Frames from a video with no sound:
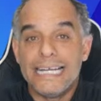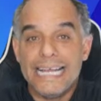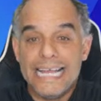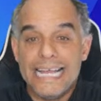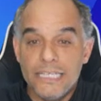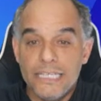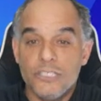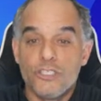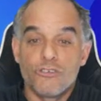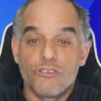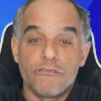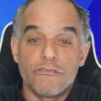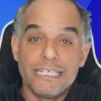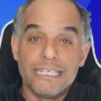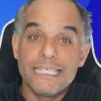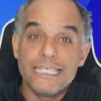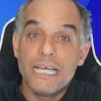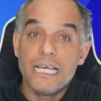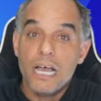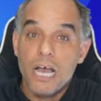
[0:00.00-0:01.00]

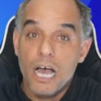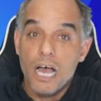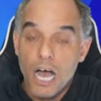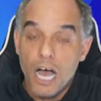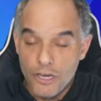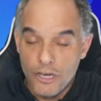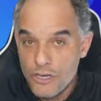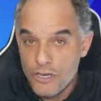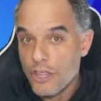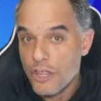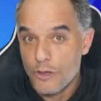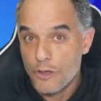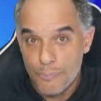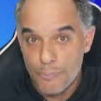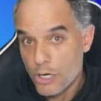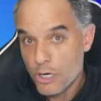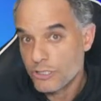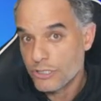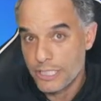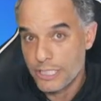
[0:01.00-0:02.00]
injuring another
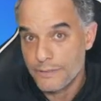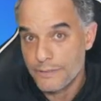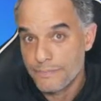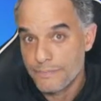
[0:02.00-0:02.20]
person?